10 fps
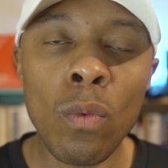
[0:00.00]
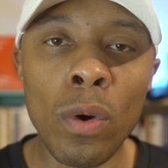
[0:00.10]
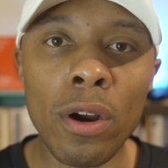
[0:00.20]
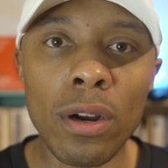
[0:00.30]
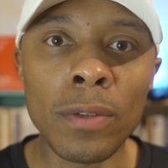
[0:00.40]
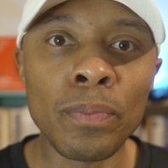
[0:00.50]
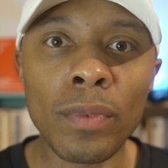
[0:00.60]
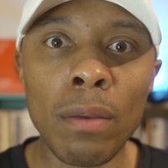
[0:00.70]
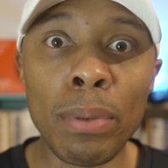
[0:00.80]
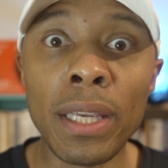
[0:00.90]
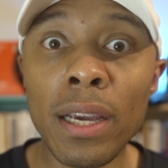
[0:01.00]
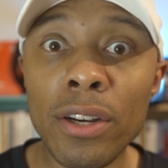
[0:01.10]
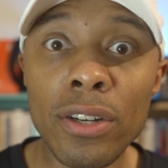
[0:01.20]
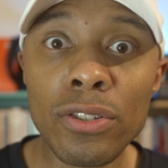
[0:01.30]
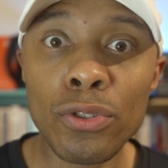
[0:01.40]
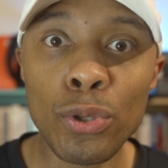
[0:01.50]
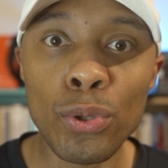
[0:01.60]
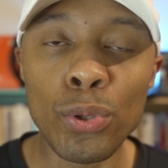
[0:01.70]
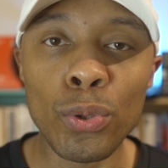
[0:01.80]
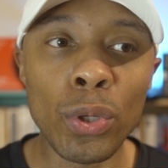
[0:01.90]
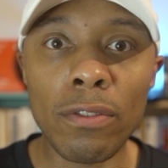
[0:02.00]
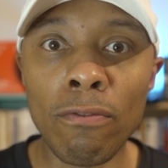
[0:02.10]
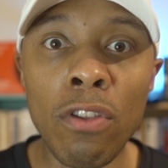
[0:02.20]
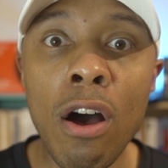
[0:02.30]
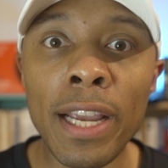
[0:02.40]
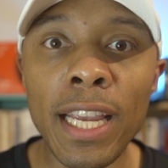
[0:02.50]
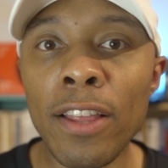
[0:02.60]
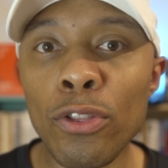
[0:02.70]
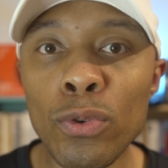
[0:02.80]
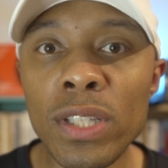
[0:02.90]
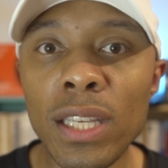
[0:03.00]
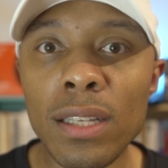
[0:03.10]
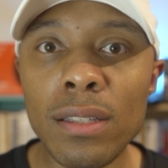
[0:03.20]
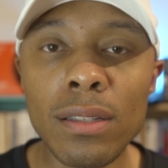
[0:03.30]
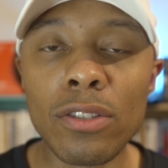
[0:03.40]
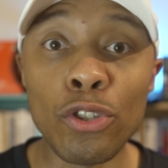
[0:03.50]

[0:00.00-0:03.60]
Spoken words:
where beginners to vlogging enthusiasts,